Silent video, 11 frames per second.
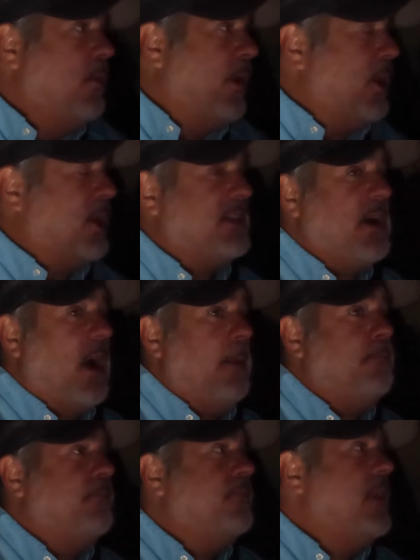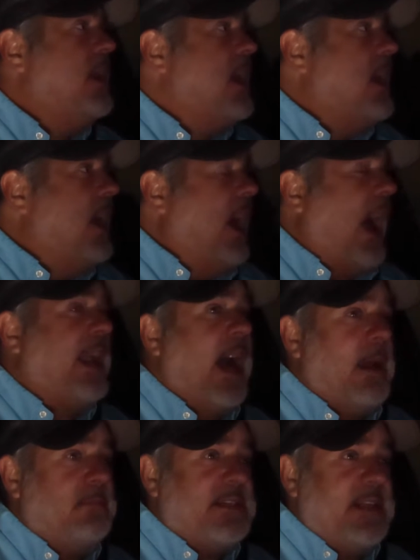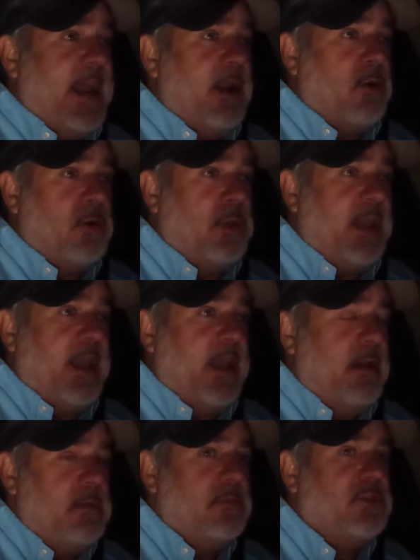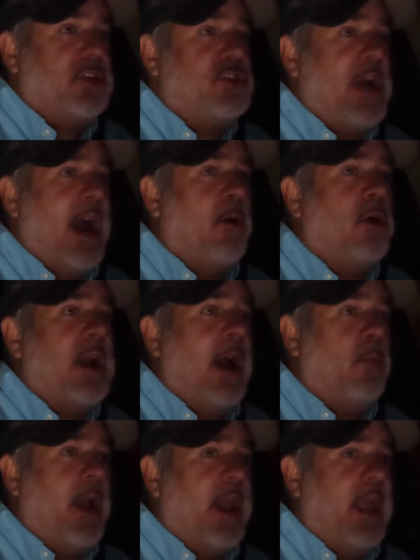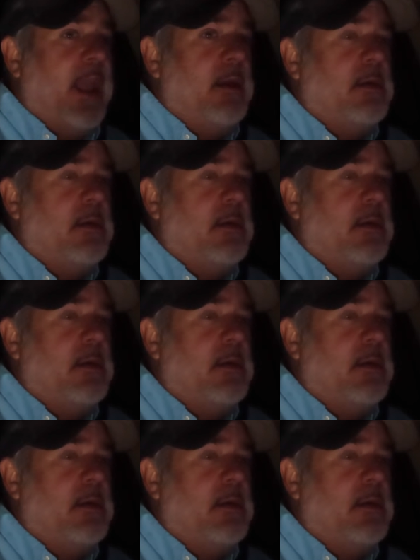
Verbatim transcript: We had a good time. I got up today early, took a shower, got ready.